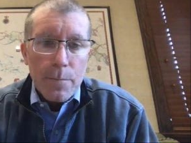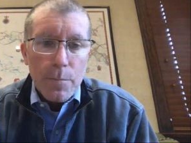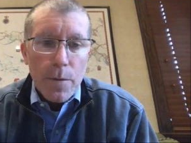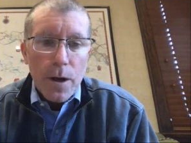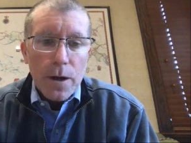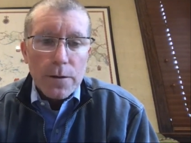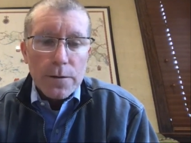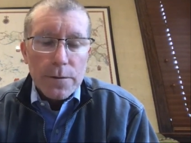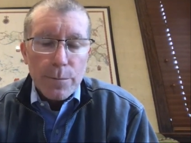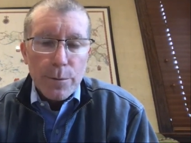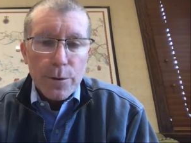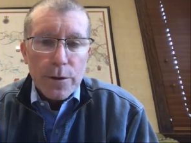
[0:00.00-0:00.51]

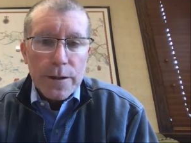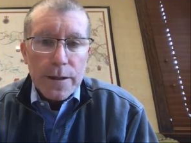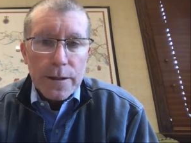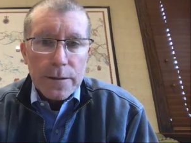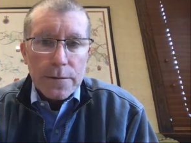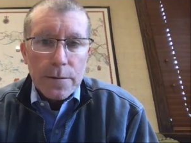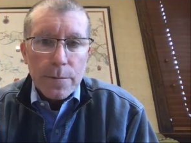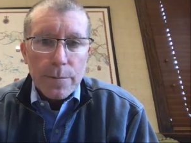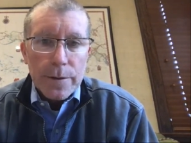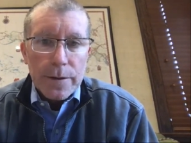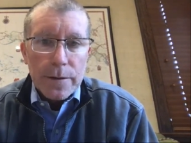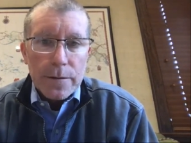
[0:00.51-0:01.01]
most
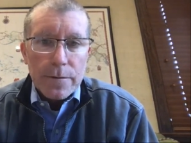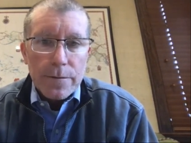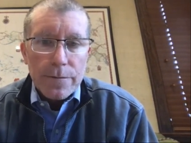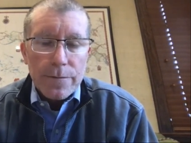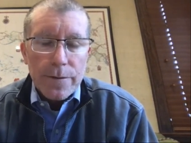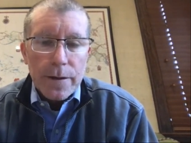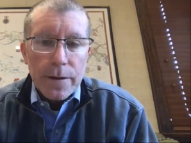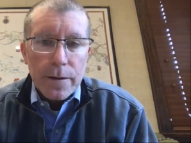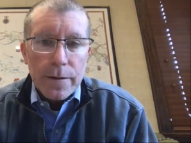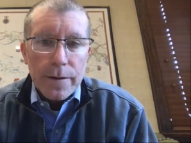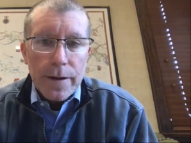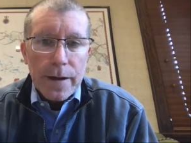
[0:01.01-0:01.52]
participants
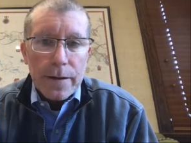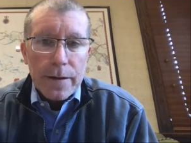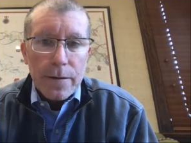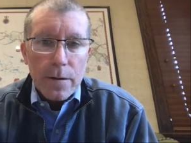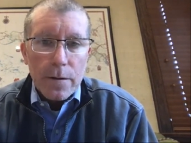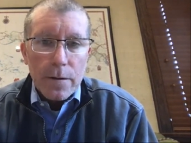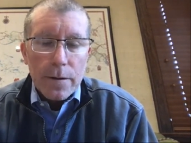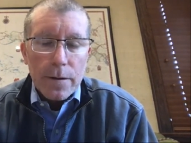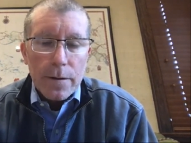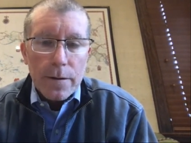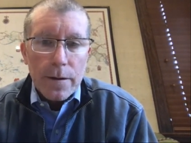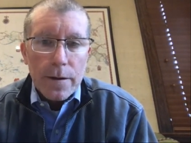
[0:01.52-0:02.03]
feel that the
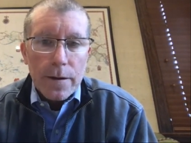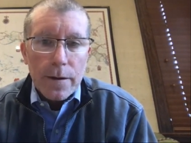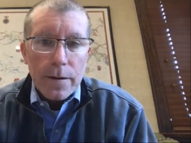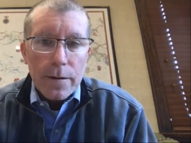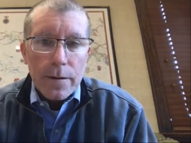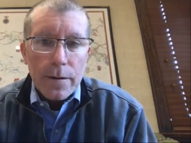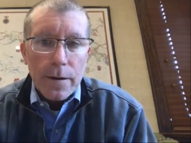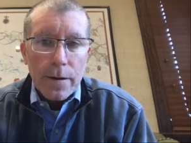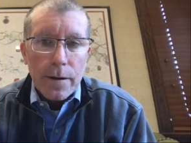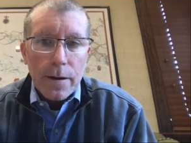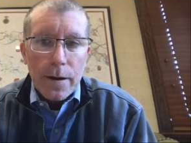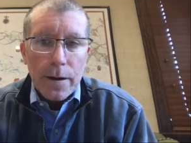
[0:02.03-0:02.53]
the
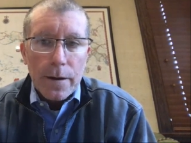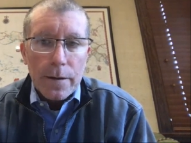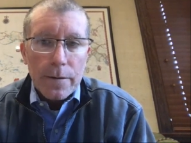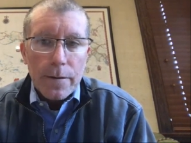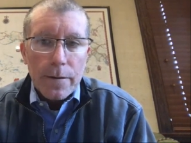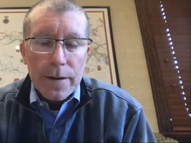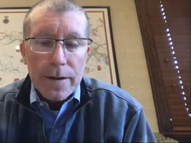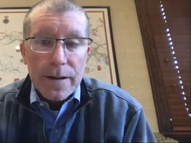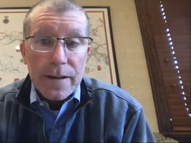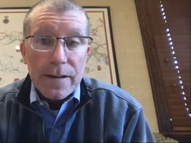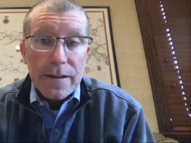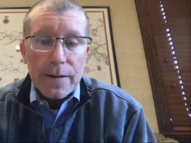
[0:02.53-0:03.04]
uh,
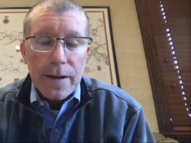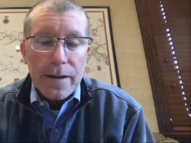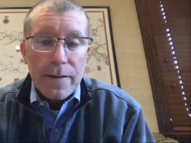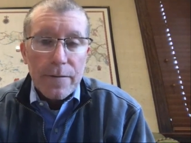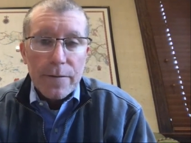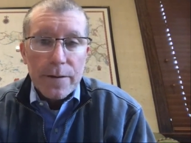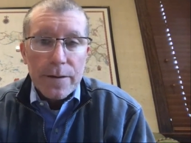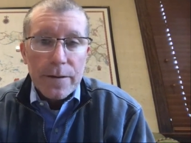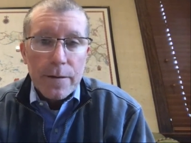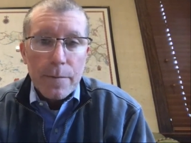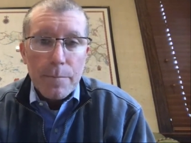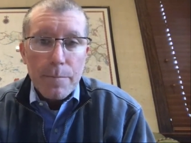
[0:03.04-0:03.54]
the
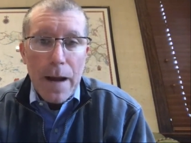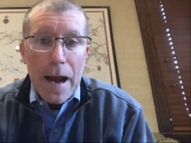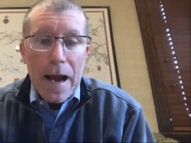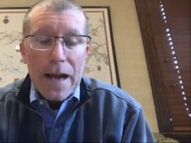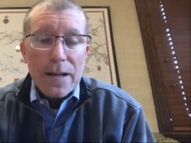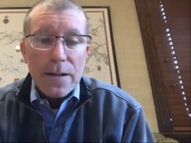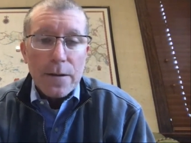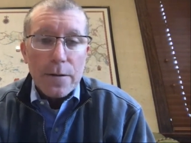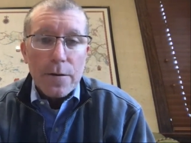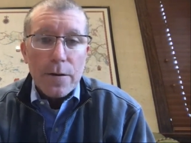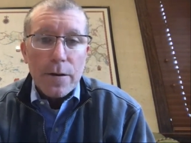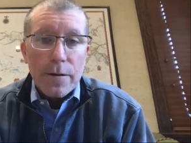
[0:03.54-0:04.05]
even the
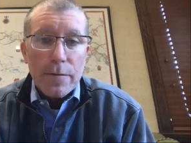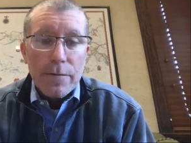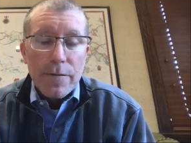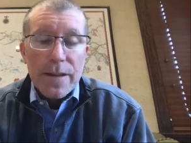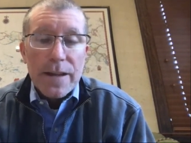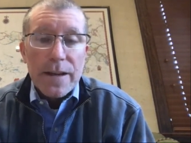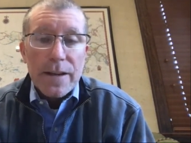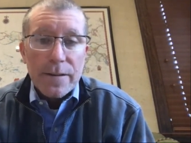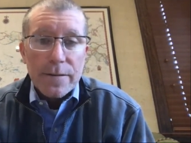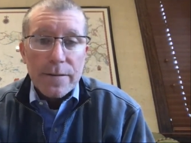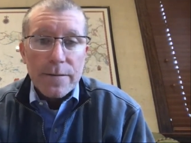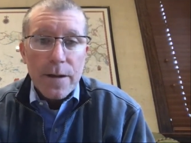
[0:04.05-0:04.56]
magnitude of
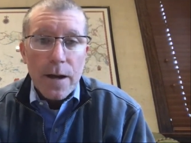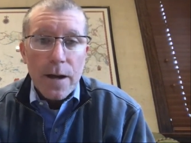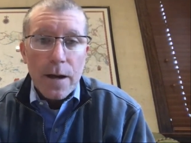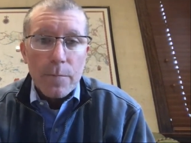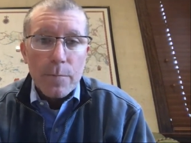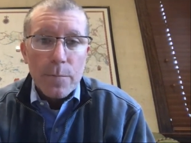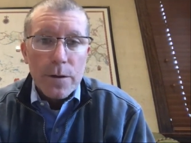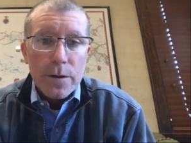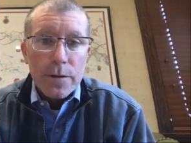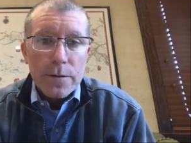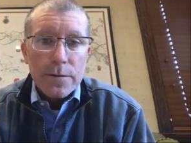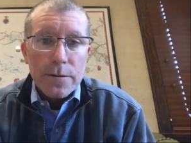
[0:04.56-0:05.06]
these
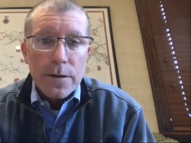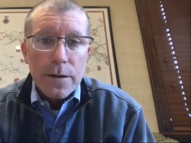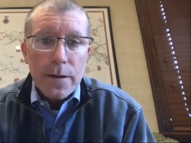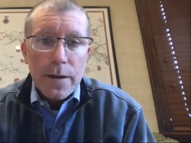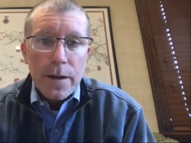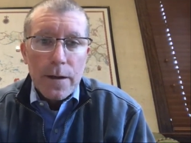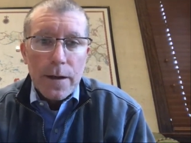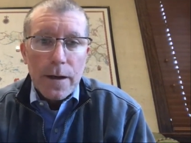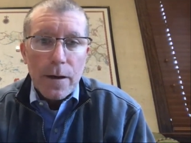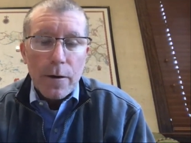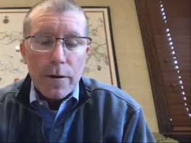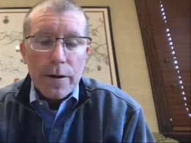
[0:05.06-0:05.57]
numbers
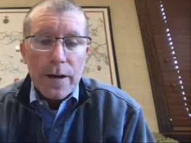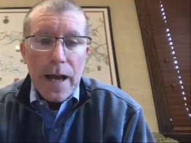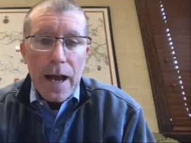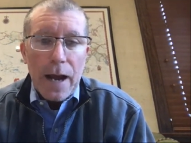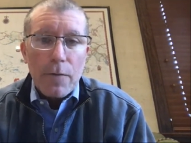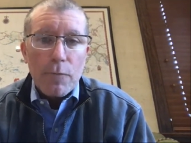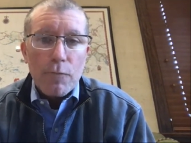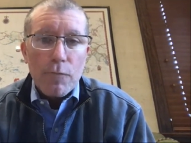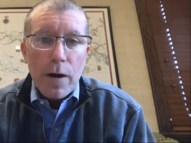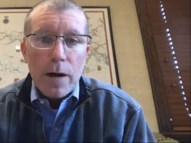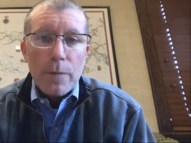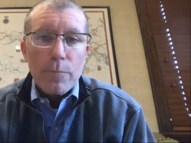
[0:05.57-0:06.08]
are not
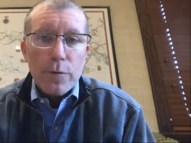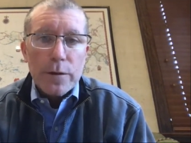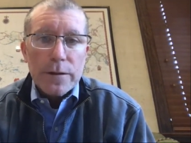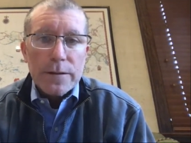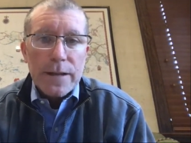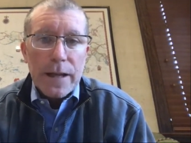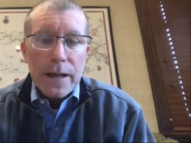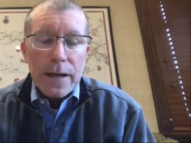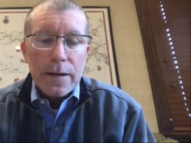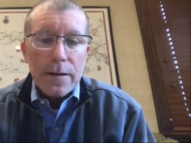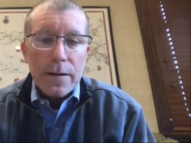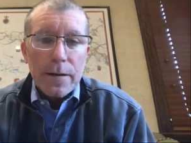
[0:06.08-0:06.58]

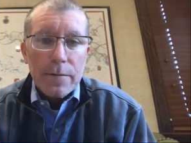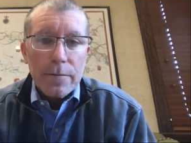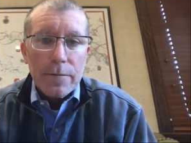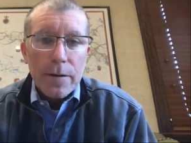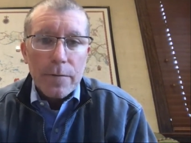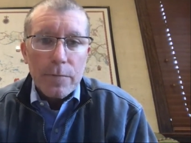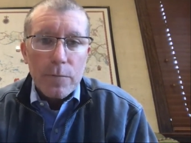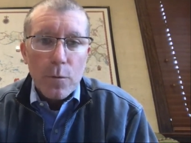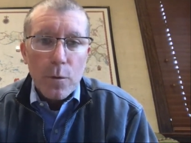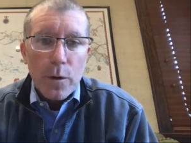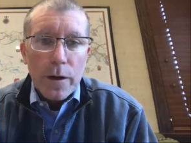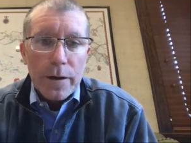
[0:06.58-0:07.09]
representative
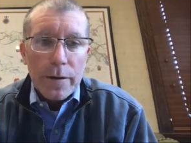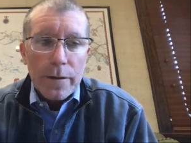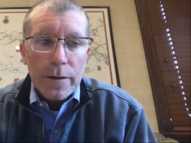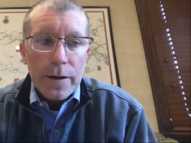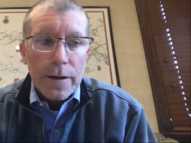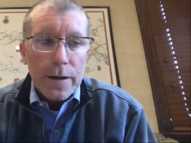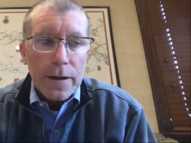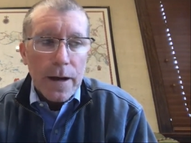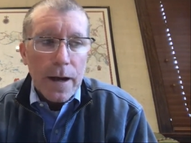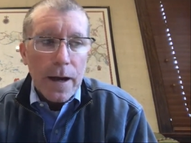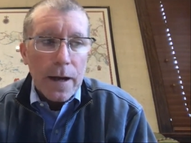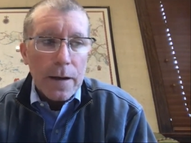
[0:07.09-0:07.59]
of where the
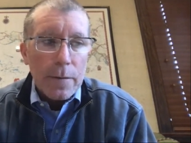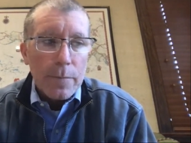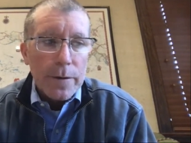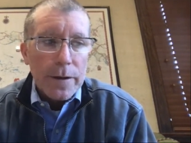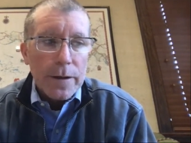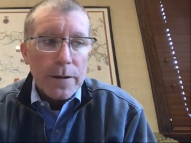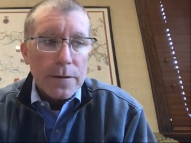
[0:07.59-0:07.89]
economy